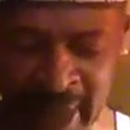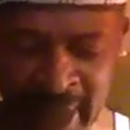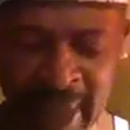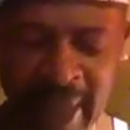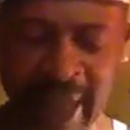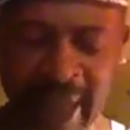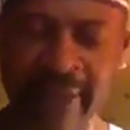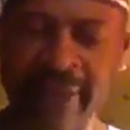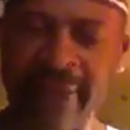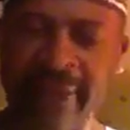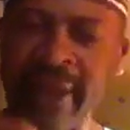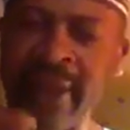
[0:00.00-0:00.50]

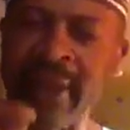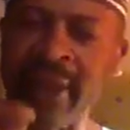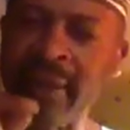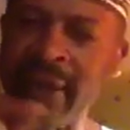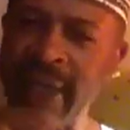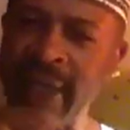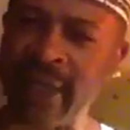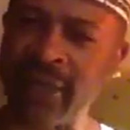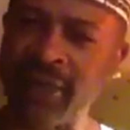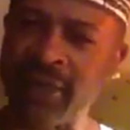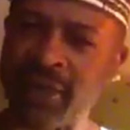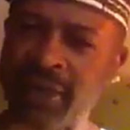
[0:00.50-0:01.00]
And their
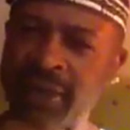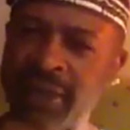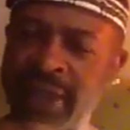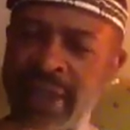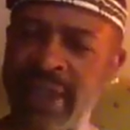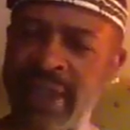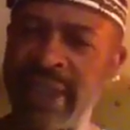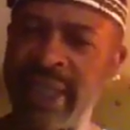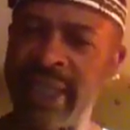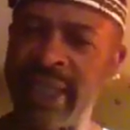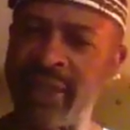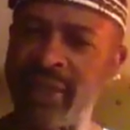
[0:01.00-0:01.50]
interest
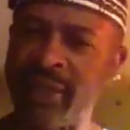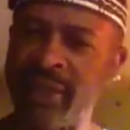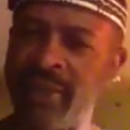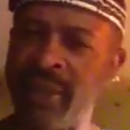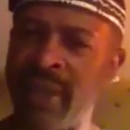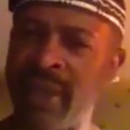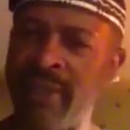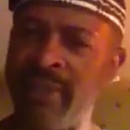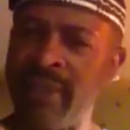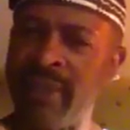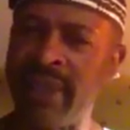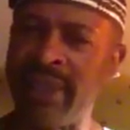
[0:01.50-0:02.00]
in nature
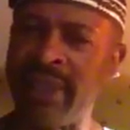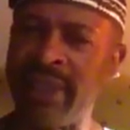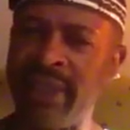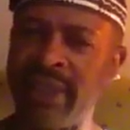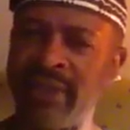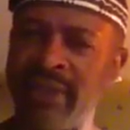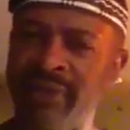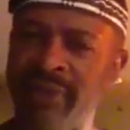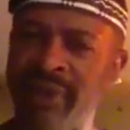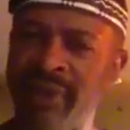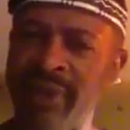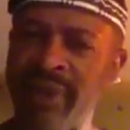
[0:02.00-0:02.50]
may be
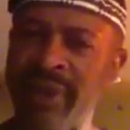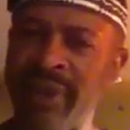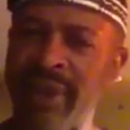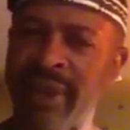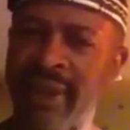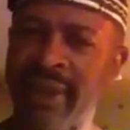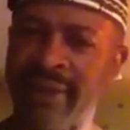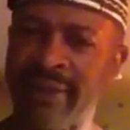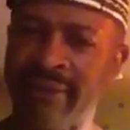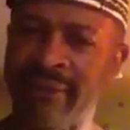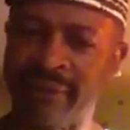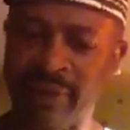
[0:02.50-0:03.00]
different
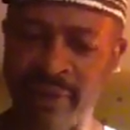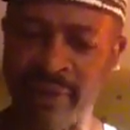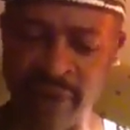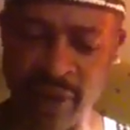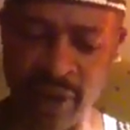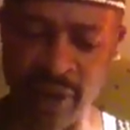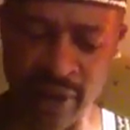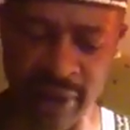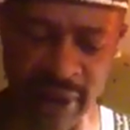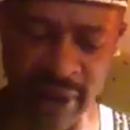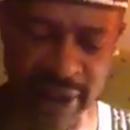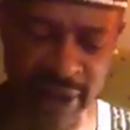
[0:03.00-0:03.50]
from
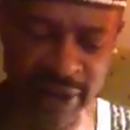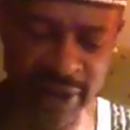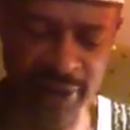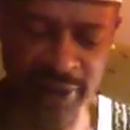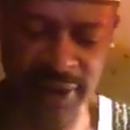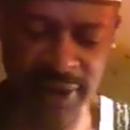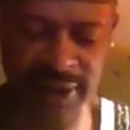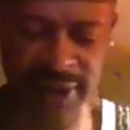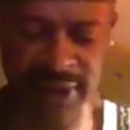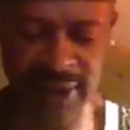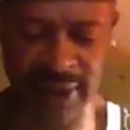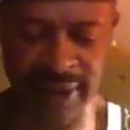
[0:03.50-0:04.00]
your
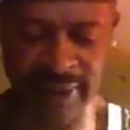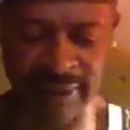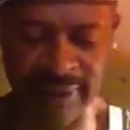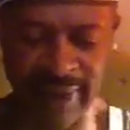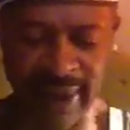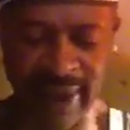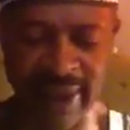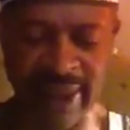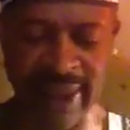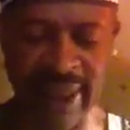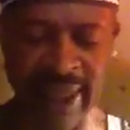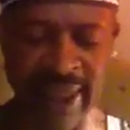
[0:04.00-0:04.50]
interest
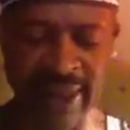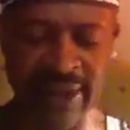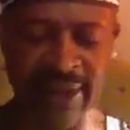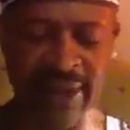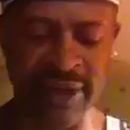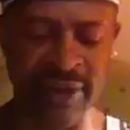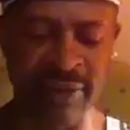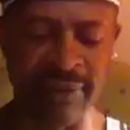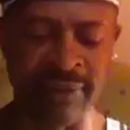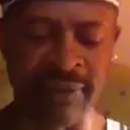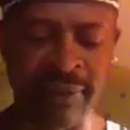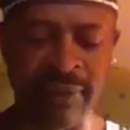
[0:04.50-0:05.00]
in
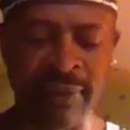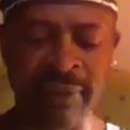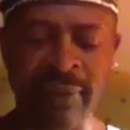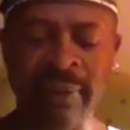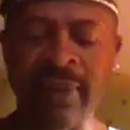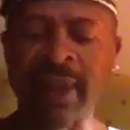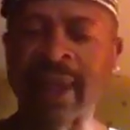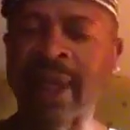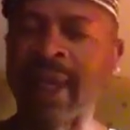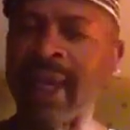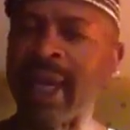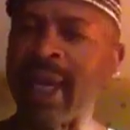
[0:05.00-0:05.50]
nature.
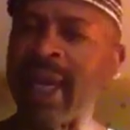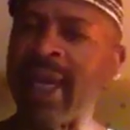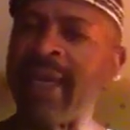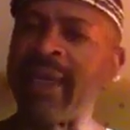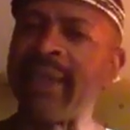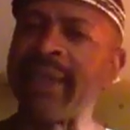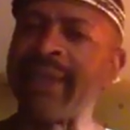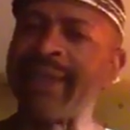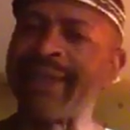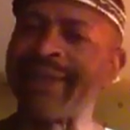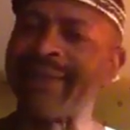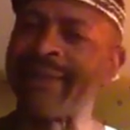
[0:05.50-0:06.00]

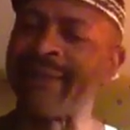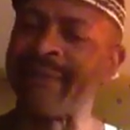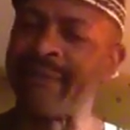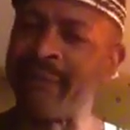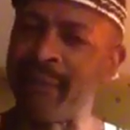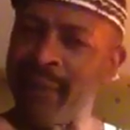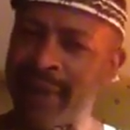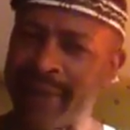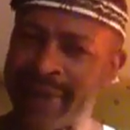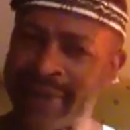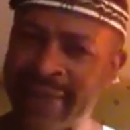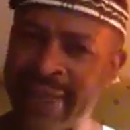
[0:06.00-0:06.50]
And
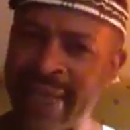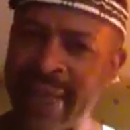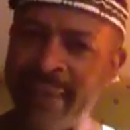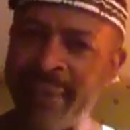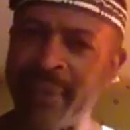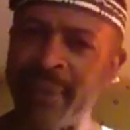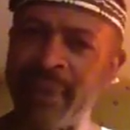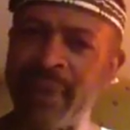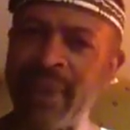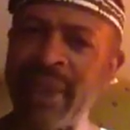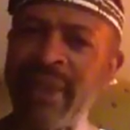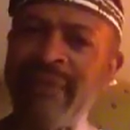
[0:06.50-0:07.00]
for
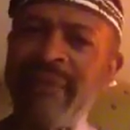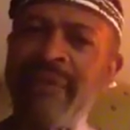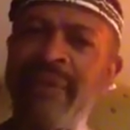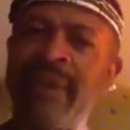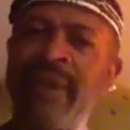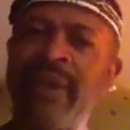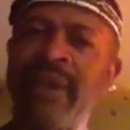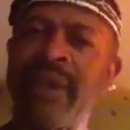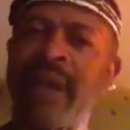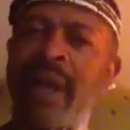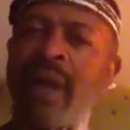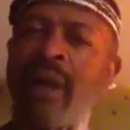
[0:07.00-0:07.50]
example, even
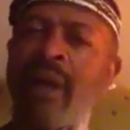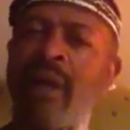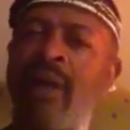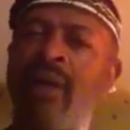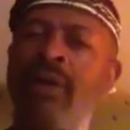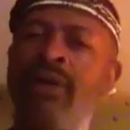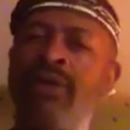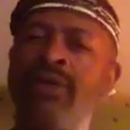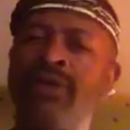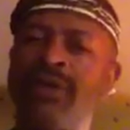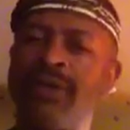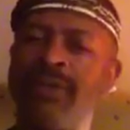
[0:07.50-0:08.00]
in our
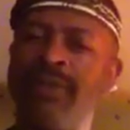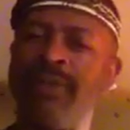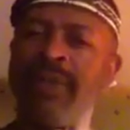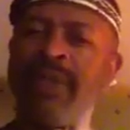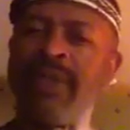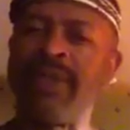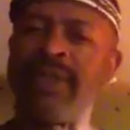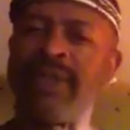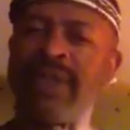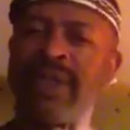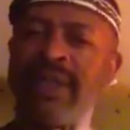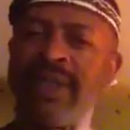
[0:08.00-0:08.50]
own
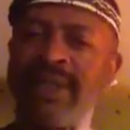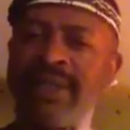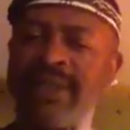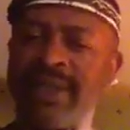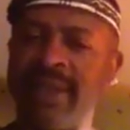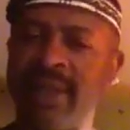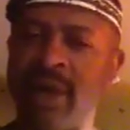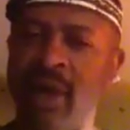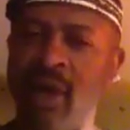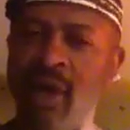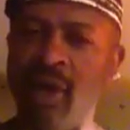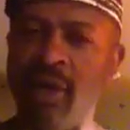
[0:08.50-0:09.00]
species,
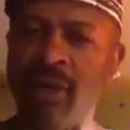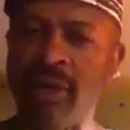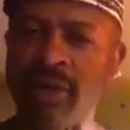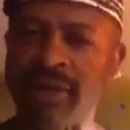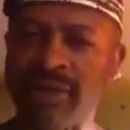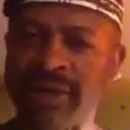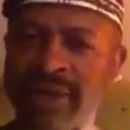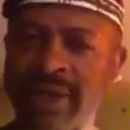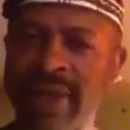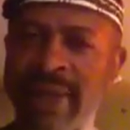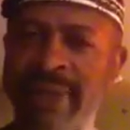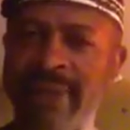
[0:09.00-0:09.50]
the Homo
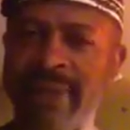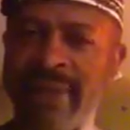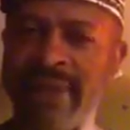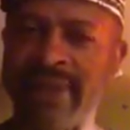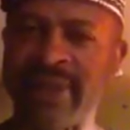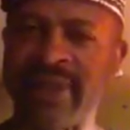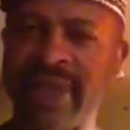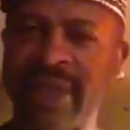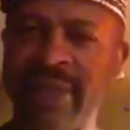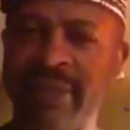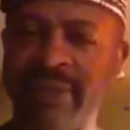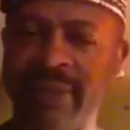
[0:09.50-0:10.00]
sapiens
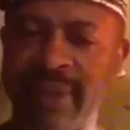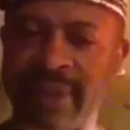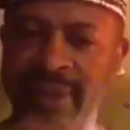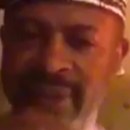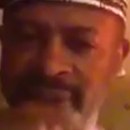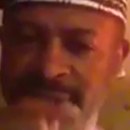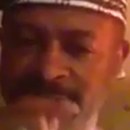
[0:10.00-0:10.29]
sapiens